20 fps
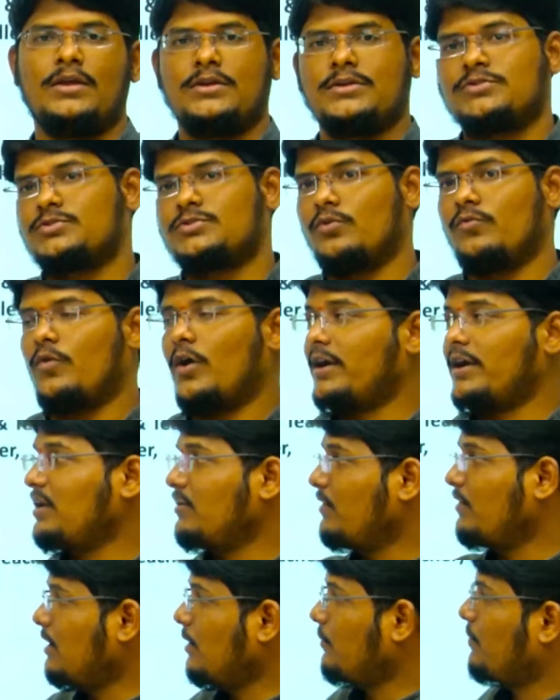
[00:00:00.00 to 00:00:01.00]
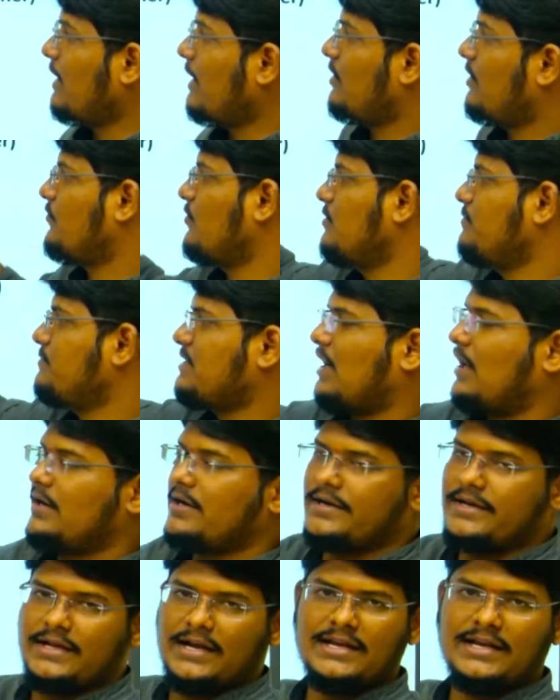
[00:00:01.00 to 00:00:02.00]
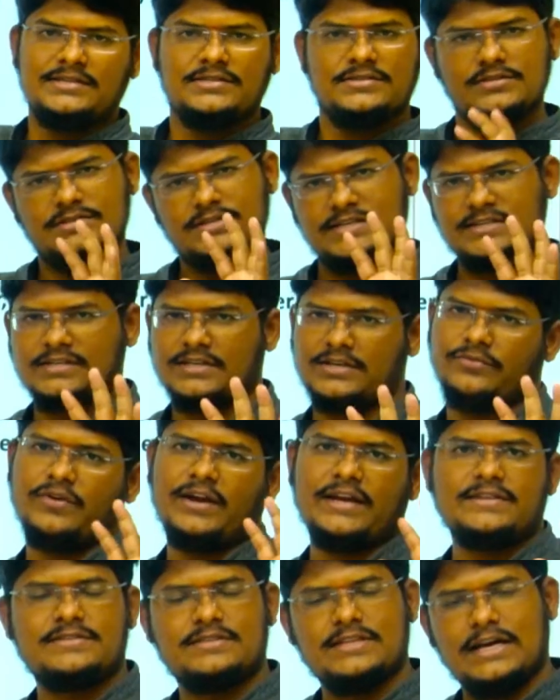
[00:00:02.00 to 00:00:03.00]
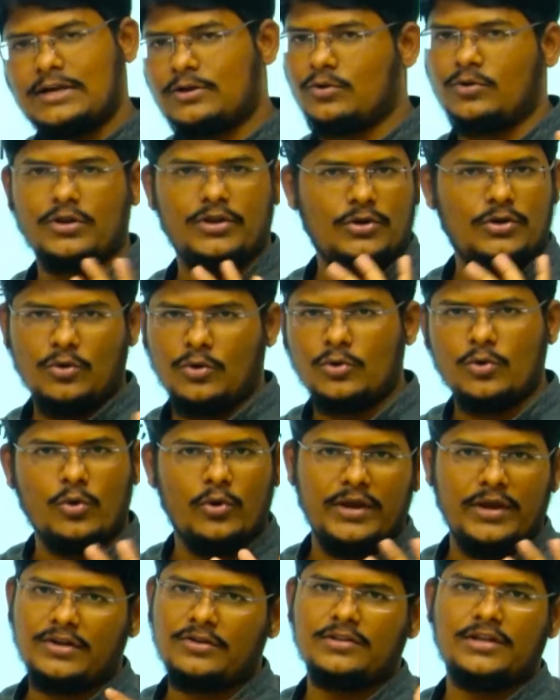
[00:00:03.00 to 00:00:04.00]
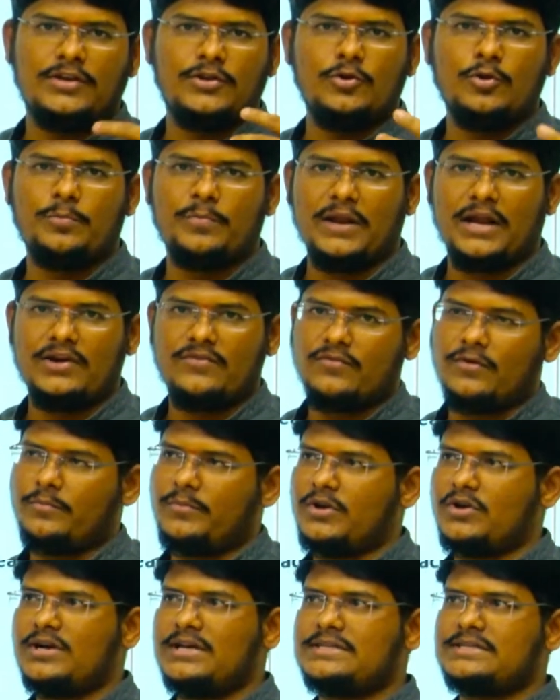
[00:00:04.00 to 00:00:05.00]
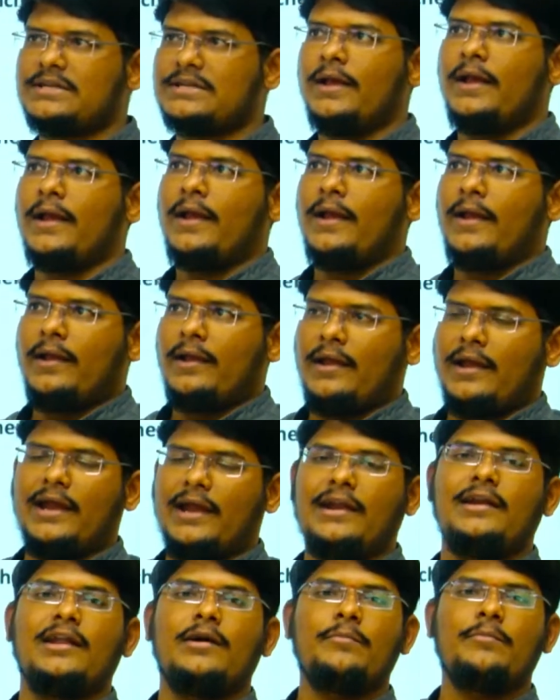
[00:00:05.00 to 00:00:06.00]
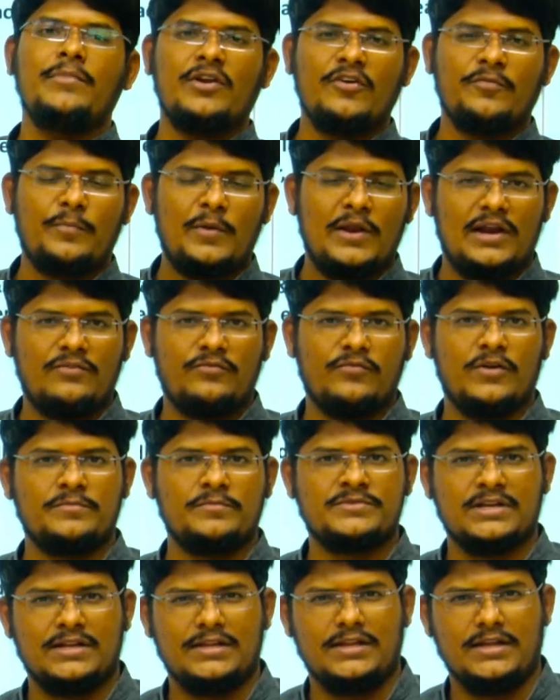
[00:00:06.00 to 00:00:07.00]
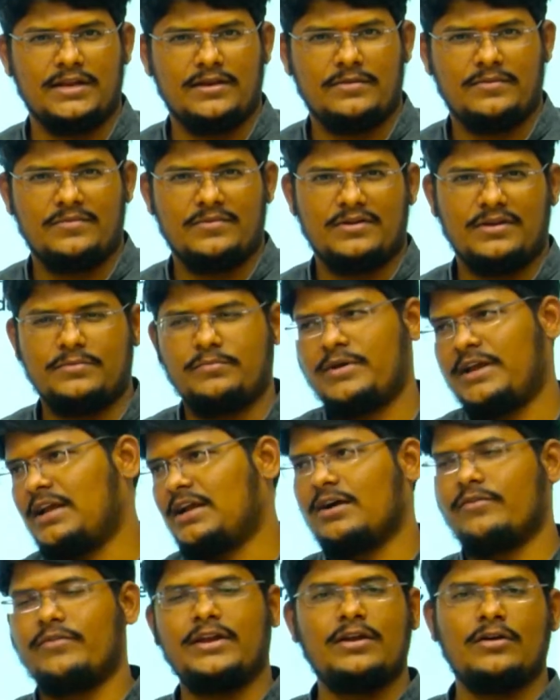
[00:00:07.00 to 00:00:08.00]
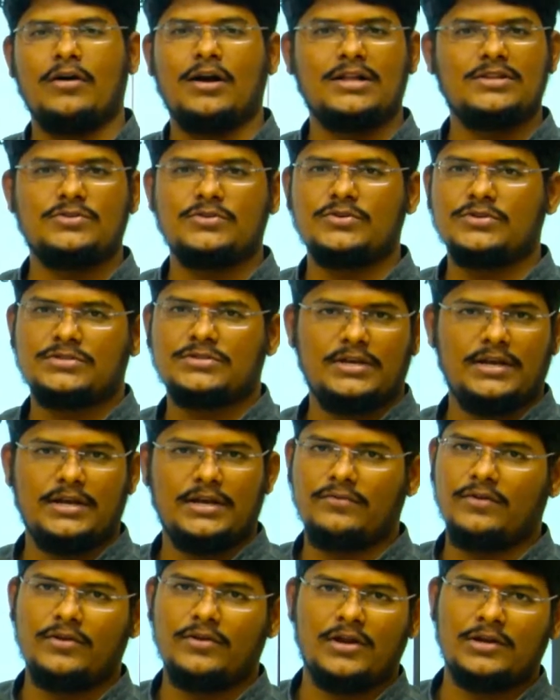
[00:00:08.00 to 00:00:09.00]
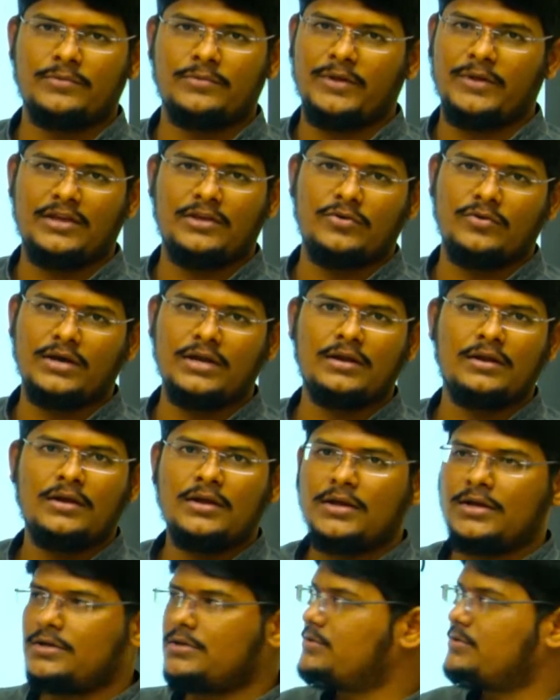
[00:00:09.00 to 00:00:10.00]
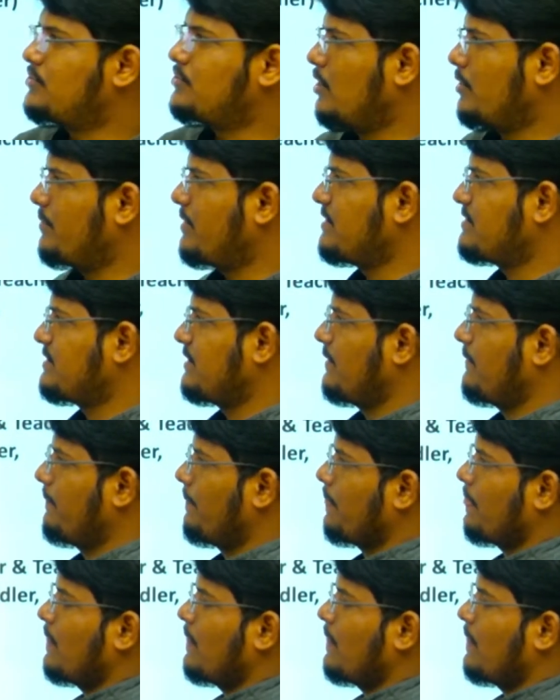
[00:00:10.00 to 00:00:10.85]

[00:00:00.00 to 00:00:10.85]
So whatever the platforms already asked, just revise that only. Don't go into the new platform because n number of platforms are there. By covering all those, it will not make your job easy.